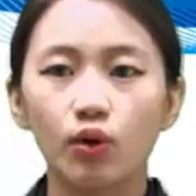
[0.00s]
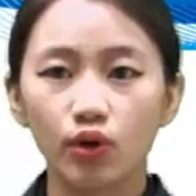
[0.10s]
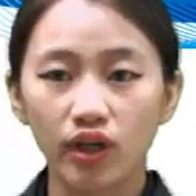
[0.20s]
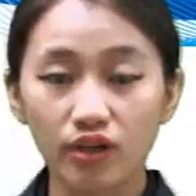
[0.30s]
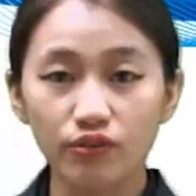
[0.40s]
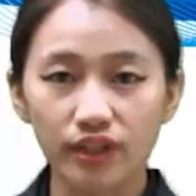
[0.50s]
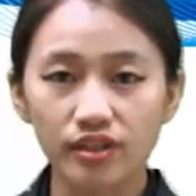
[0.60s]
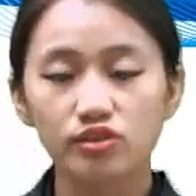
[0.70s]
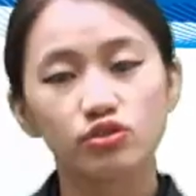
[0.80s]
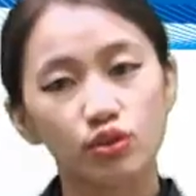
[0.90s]
or
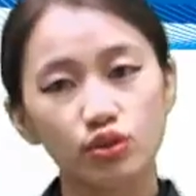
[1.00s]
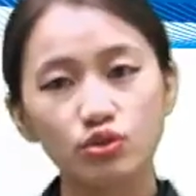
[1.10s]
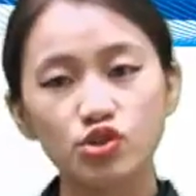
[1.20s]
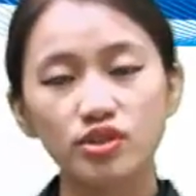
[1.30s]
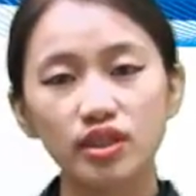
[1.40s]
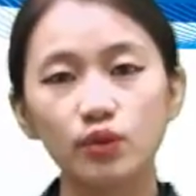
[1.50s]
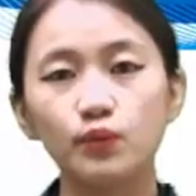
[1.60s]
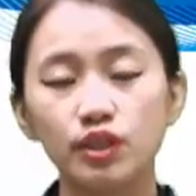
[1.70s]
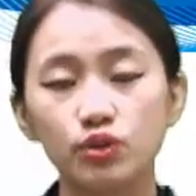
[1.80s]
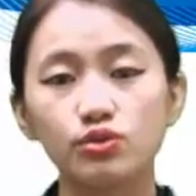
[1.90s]
covered, so usually
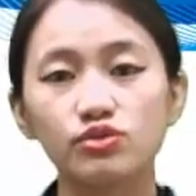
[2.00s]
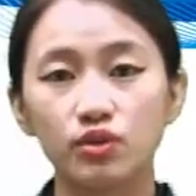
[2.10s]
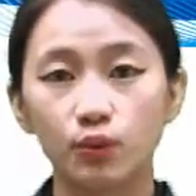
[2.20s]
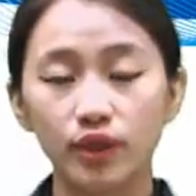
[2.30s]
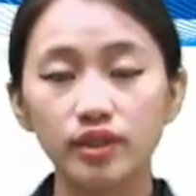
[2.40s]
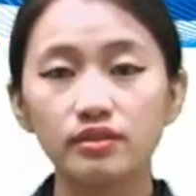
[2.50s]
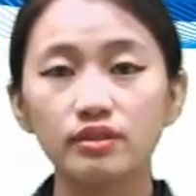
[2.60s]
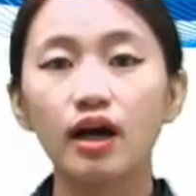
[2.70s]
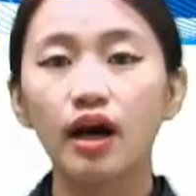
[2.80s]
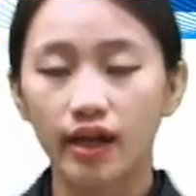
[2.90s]
we use the word
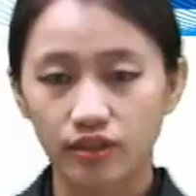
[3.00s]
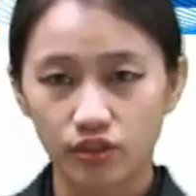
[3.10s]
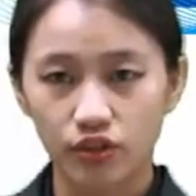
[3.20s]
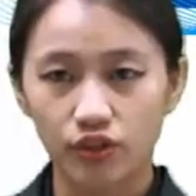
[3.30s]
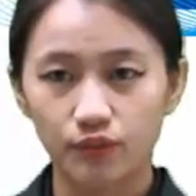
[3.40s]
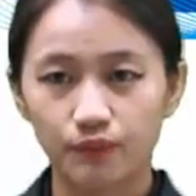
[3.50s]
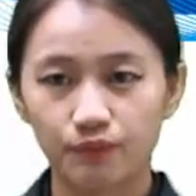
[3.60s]
under.